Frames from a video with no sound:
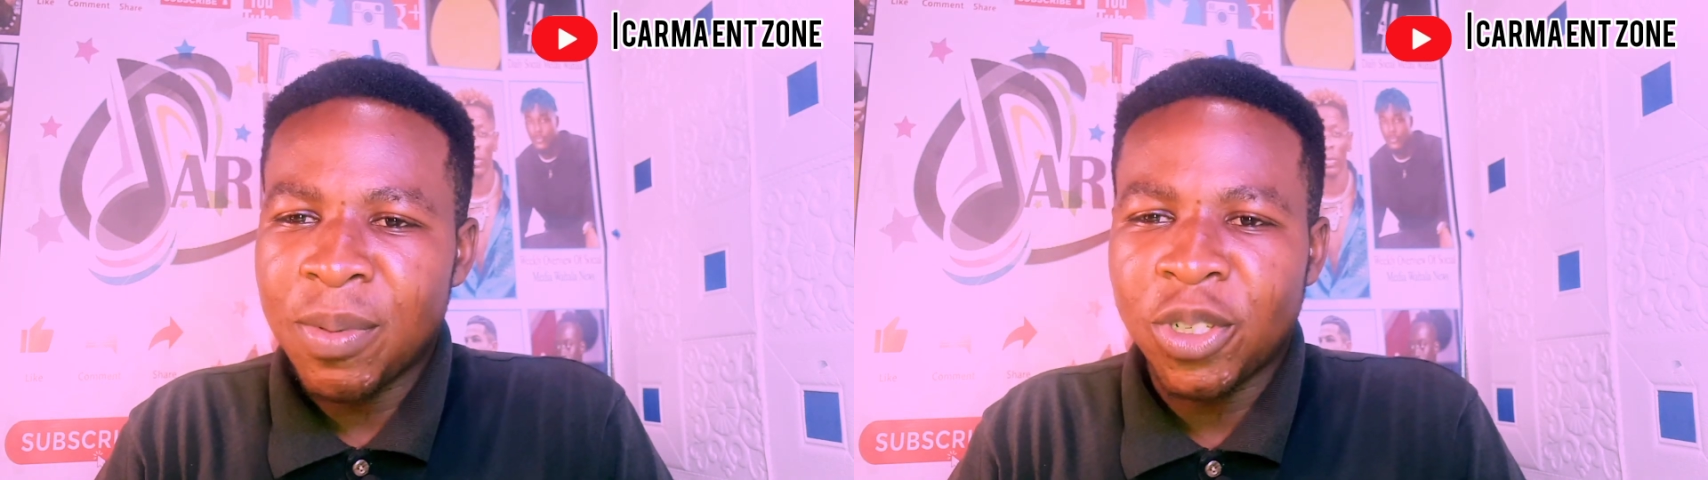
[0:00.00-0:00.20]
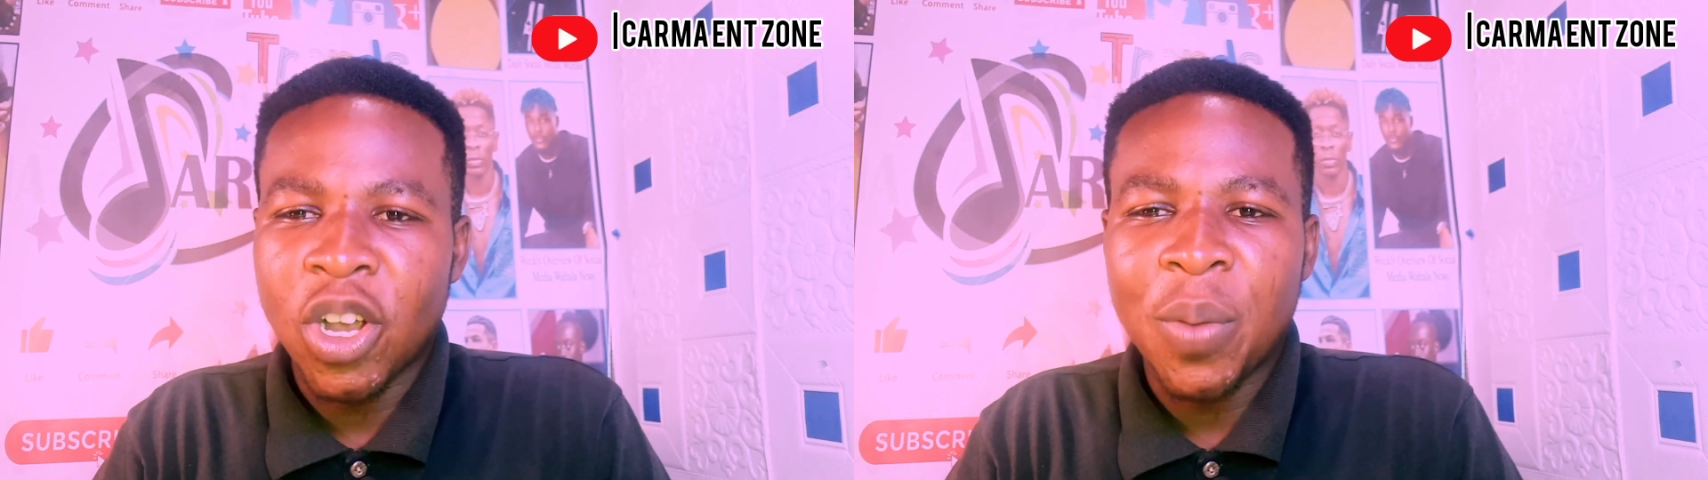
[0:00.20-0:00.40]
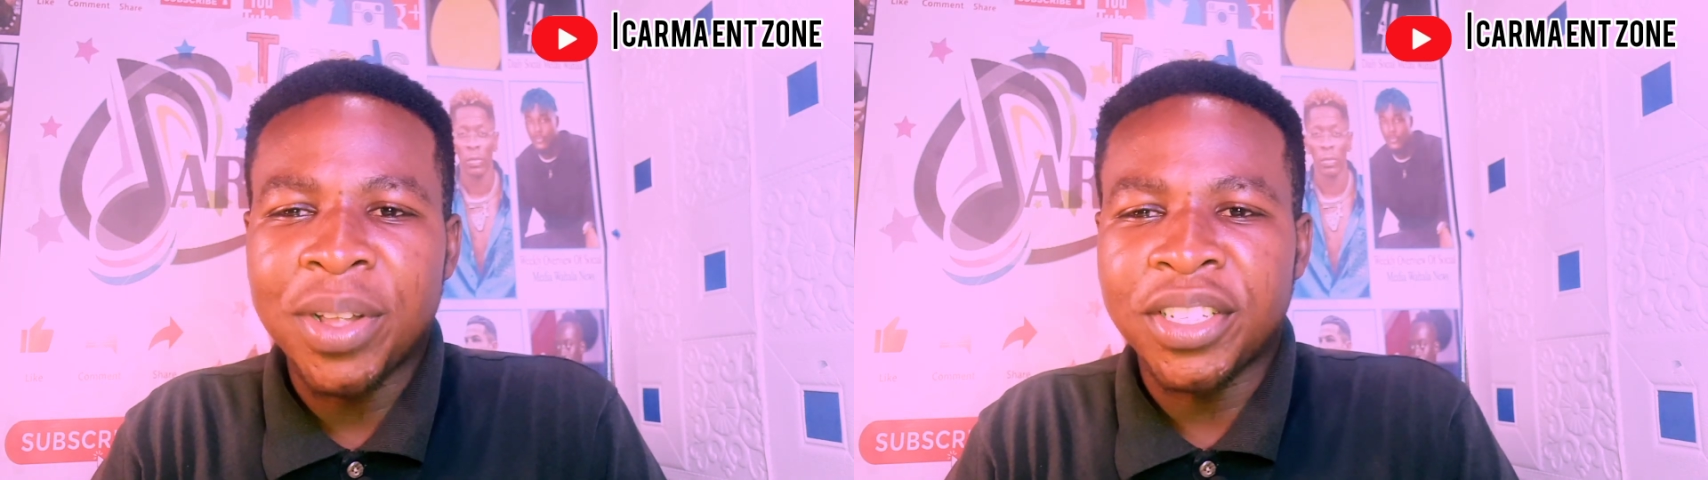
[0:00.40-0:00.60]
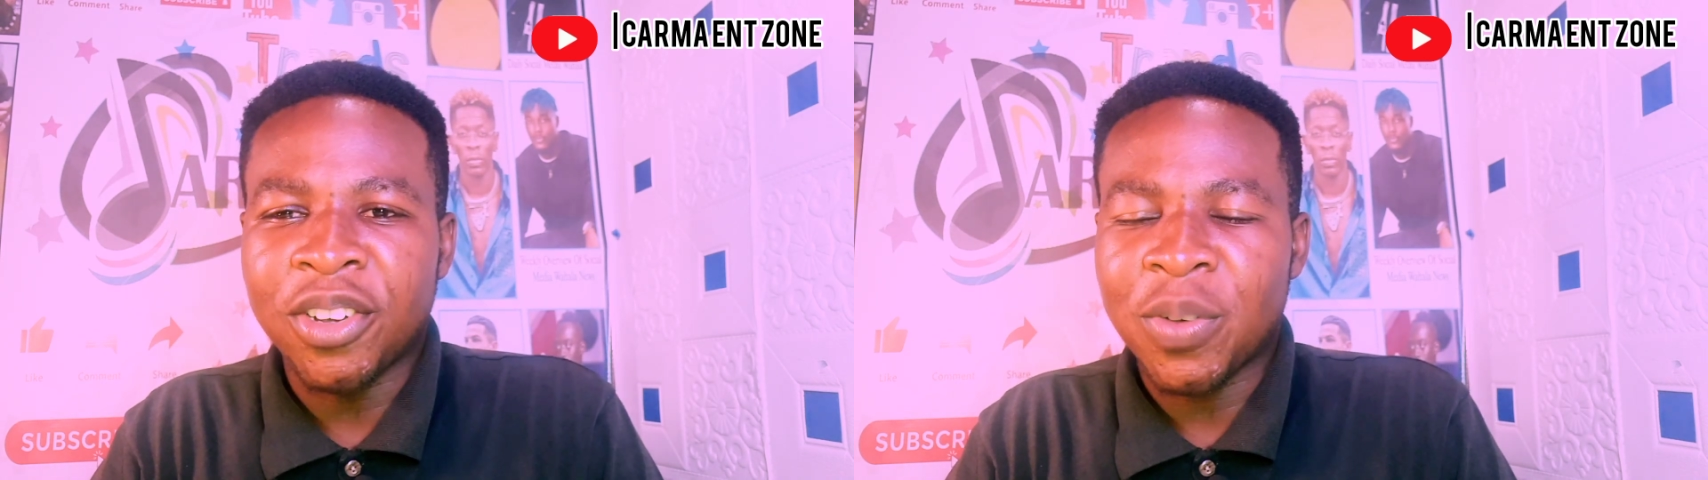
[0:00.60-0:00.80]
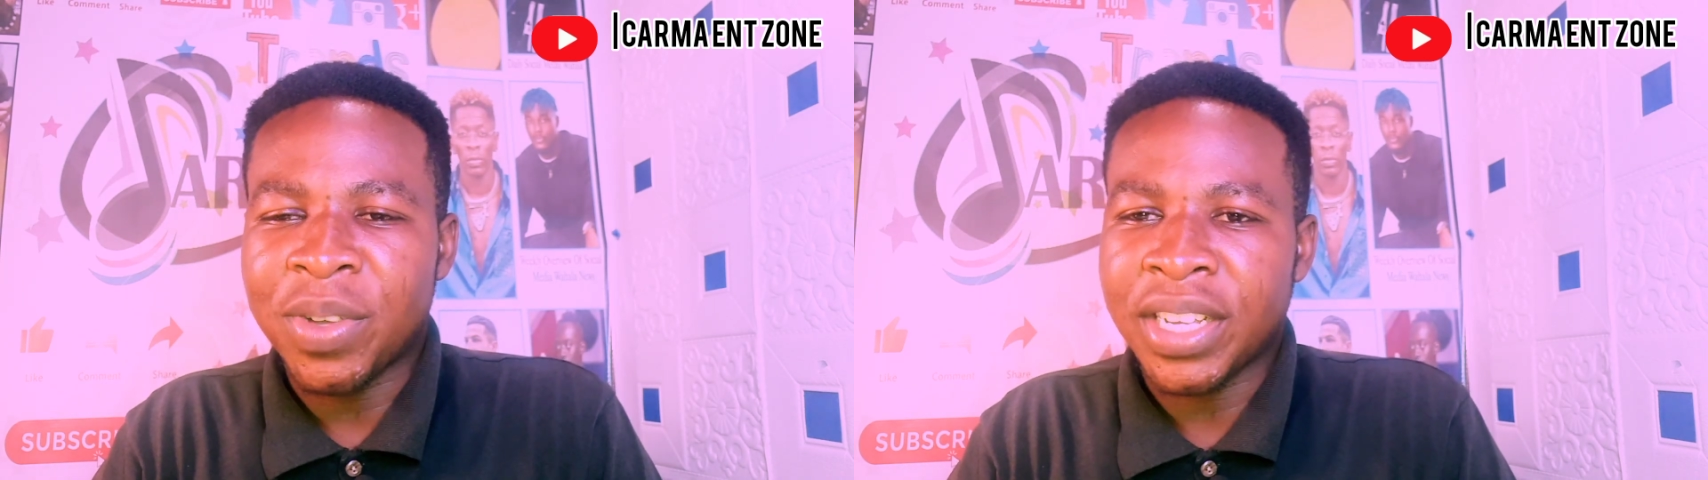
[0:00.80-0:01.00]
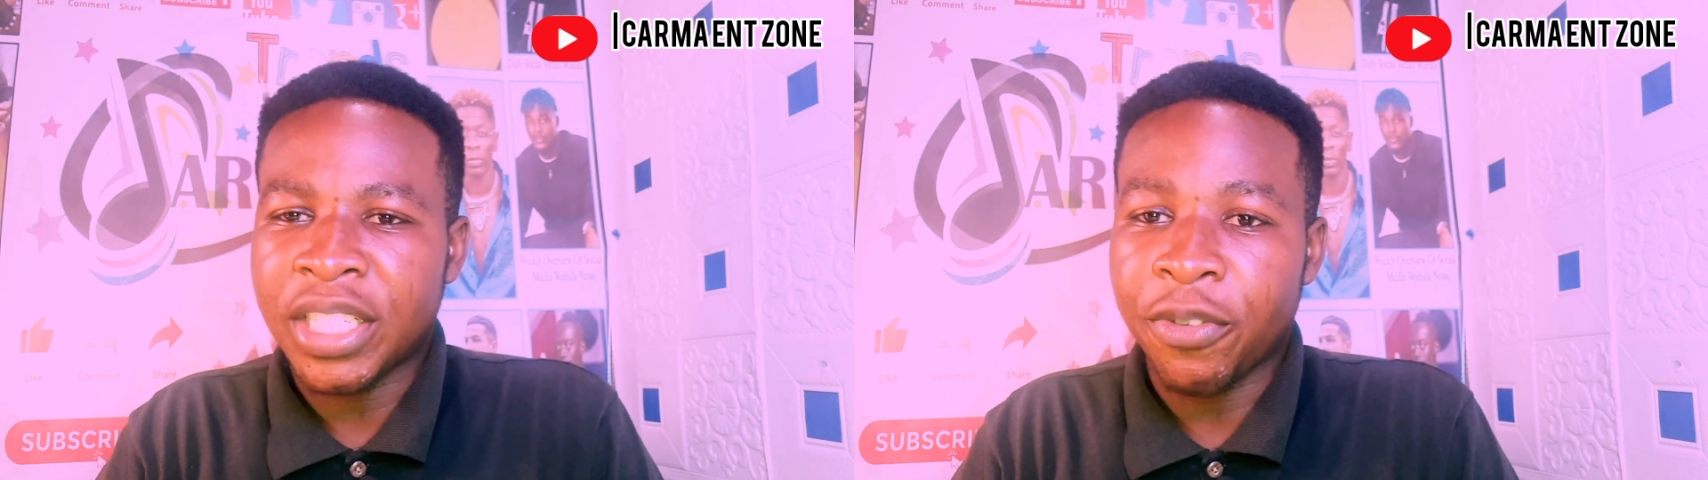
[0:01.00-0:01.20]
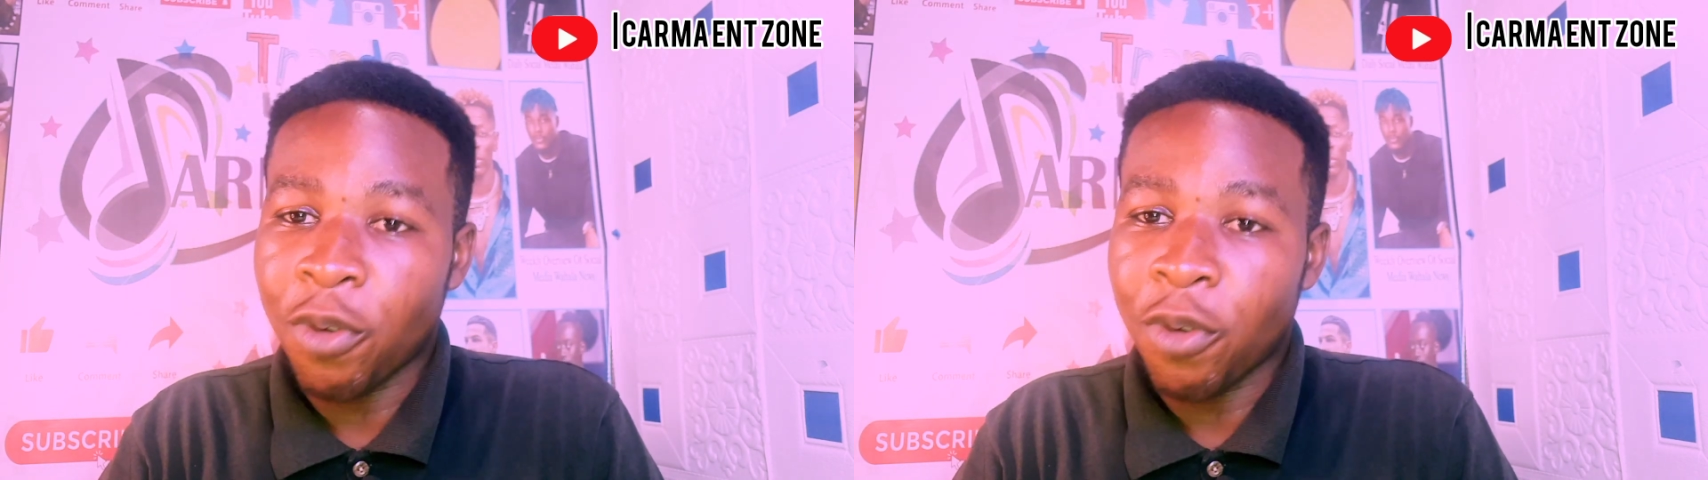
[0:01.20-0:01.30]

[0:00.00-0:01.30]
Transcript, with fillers: me see your comments in the comment section.